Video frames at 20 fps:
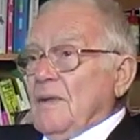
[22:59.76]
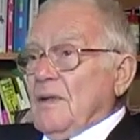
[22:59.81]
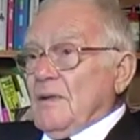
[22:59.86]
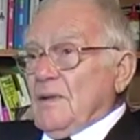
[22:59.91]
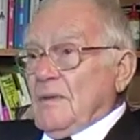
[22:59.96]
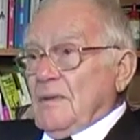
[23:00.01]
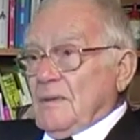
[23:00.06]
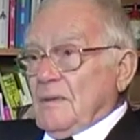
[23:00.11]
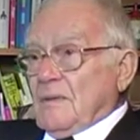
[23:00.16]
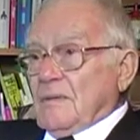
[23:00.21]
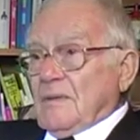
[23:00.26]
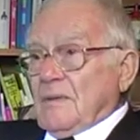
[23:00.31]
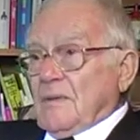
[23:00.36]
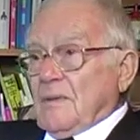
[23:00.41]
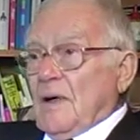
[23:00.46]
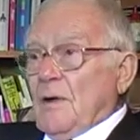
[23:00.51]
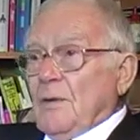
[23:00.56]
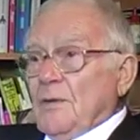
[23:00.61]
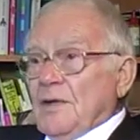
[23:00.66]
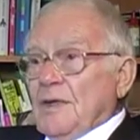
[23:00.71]
you're
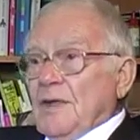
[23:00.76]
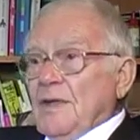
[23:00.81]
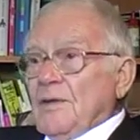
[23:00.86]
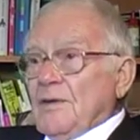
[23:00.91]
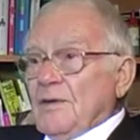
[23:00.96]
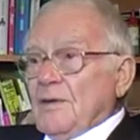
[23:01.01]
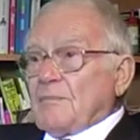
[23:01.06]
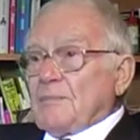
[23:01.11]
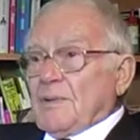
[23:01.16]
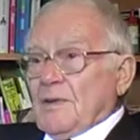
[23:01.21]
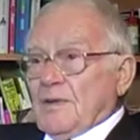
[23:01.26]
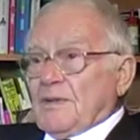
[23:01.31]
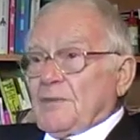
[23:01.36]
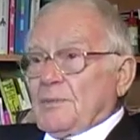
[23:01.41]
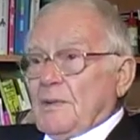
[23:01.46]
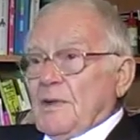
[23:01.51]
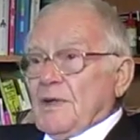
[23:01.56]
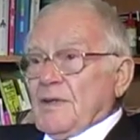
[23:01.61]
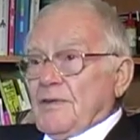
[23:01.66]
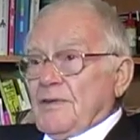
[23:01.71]
holding in the
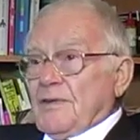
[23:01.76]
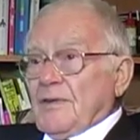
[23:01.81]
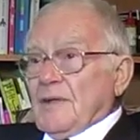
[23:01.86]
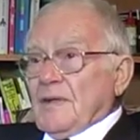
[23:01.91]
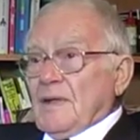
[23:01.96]
perspiration.